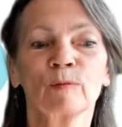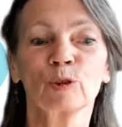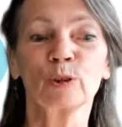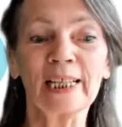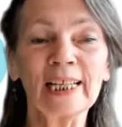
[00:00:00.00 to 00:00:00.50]

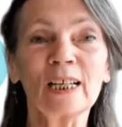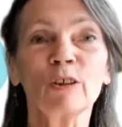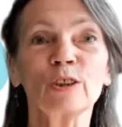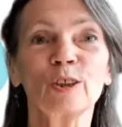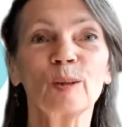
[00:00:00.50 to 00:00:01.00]
Today,
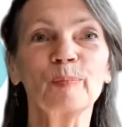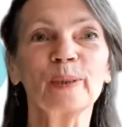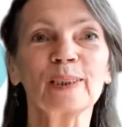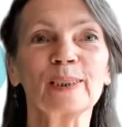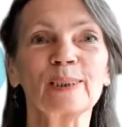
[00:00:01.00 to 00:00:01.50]
our
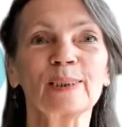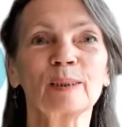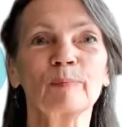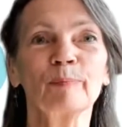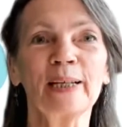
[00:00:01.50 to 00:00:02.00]
topic
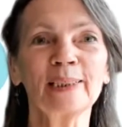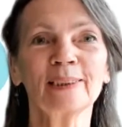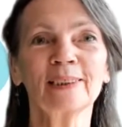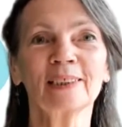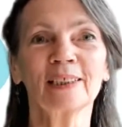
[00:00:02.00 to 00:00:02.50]
is
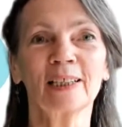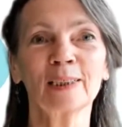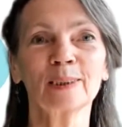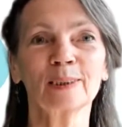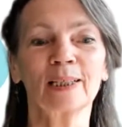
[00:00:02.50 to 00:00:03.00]
basic
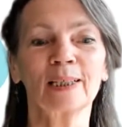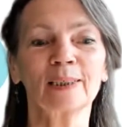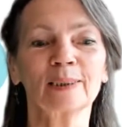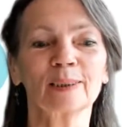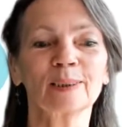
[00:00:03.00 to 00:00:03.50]

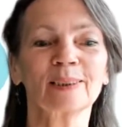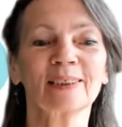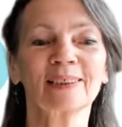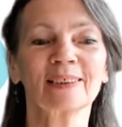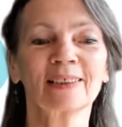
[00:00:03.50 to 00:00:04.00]
exercises
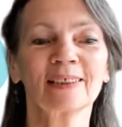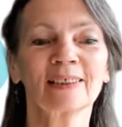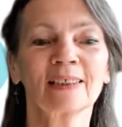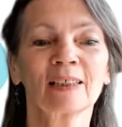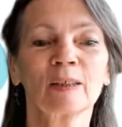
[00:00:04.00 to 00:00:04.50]

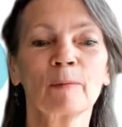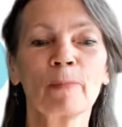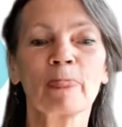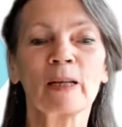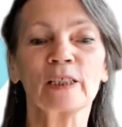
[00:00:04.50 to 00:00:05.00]

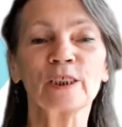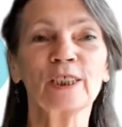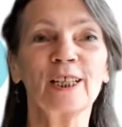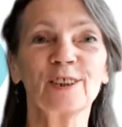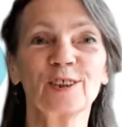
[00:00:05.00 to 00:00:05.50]
in
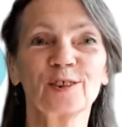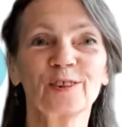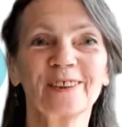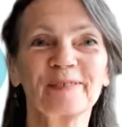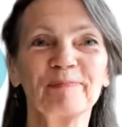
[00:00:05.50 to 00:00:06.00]

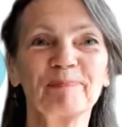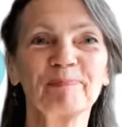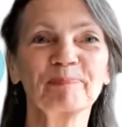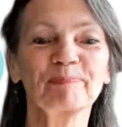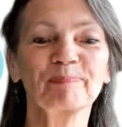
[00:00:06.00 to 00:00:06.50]
Taijiquan.
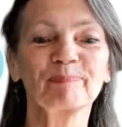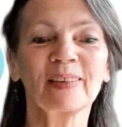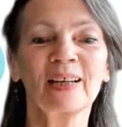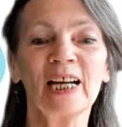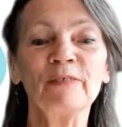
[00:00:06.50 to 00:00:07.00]

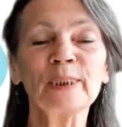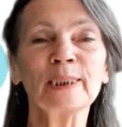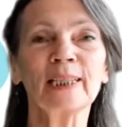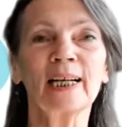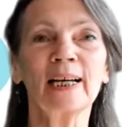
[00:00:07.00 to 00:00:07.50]
Every
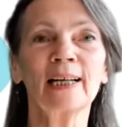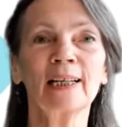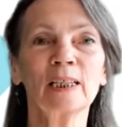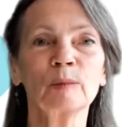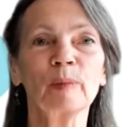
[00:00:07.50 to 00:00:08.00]
style
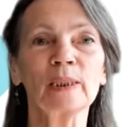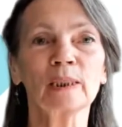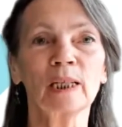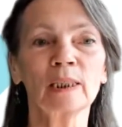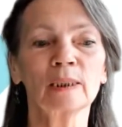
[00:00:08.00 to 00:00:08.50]
has
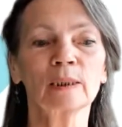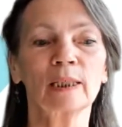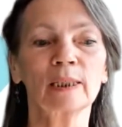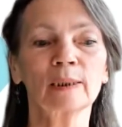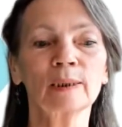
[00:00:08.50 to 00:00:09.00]
basic
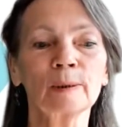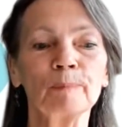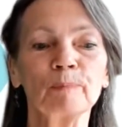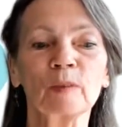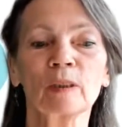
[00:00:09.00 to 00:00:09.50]
exercises.
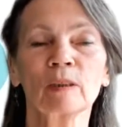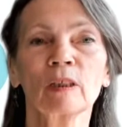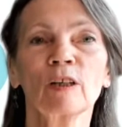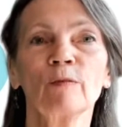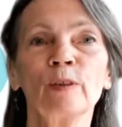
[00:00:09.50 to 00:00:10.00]

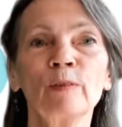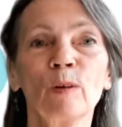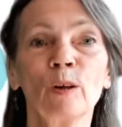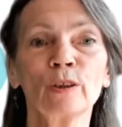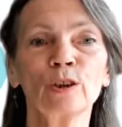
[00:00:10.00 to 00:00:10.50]
We
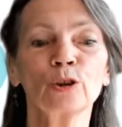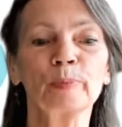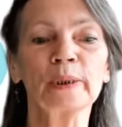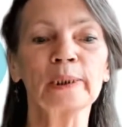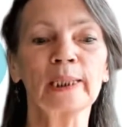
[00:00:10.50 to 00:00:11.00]
want to
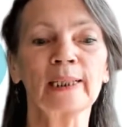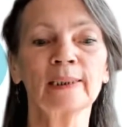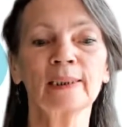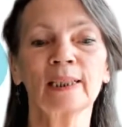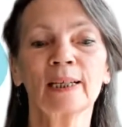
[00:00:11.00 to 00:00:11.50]

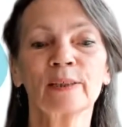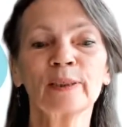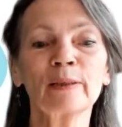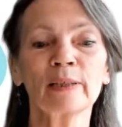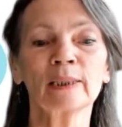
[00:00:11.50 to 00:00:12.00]
present
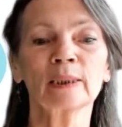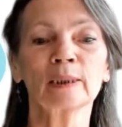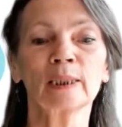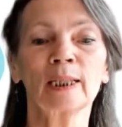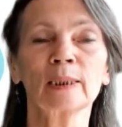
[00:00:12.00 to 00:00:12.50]
these
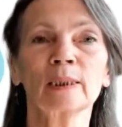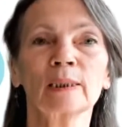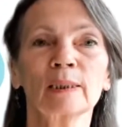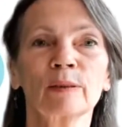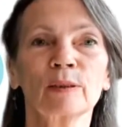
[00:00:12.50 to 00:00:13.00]

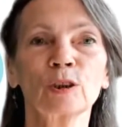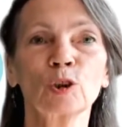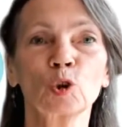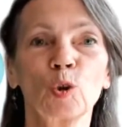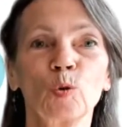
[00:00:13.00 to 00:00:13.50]
exercises in this
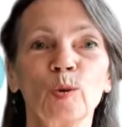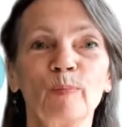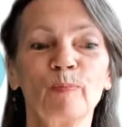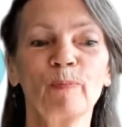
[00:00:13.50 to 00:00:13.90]
show,